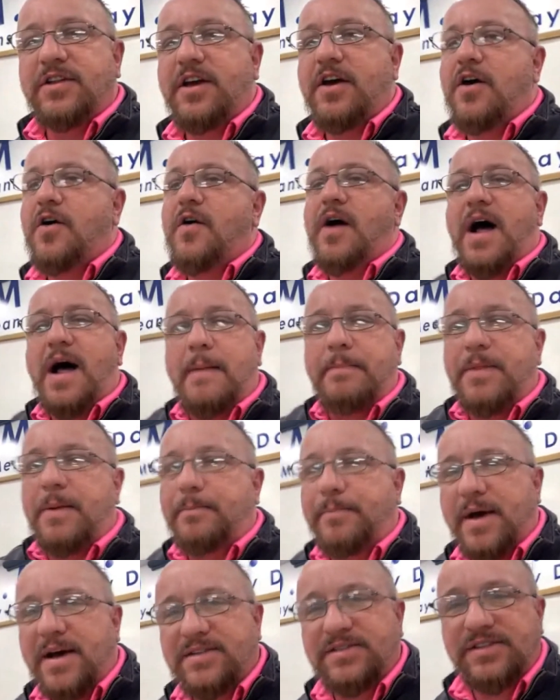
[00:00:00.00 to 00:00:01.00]
you know, I'm the
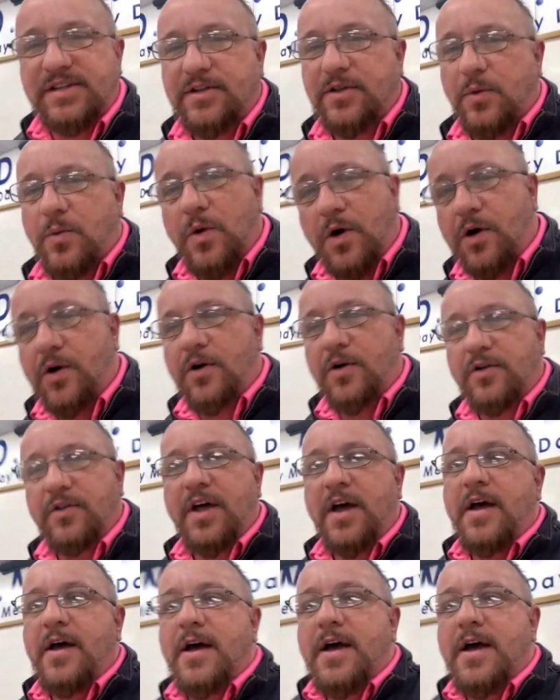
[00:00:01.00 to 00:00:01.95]
best in the world.